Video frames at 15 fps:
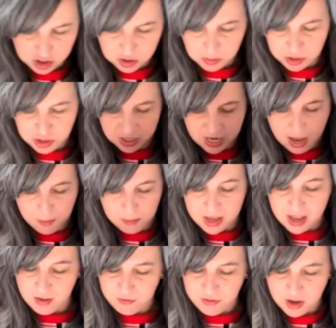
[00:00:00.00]
switch it up
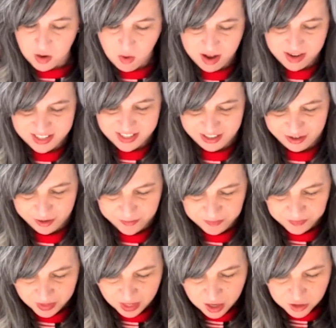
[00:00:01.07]
if you want to.
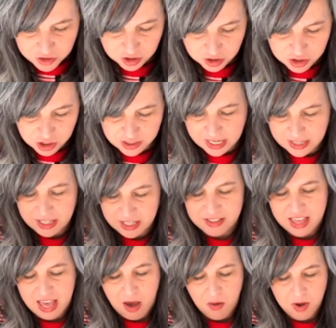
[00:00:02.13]
So she sent us
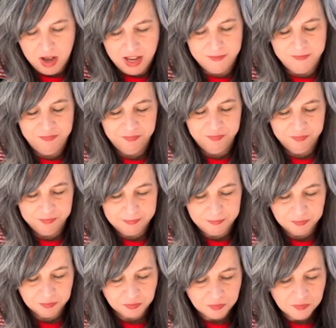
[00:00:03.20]
that one
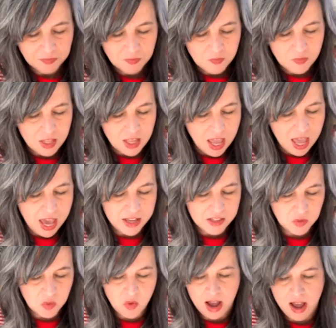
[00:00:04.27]

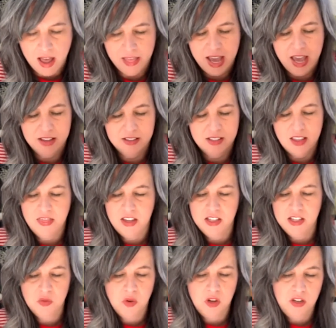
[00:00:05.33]
as well as this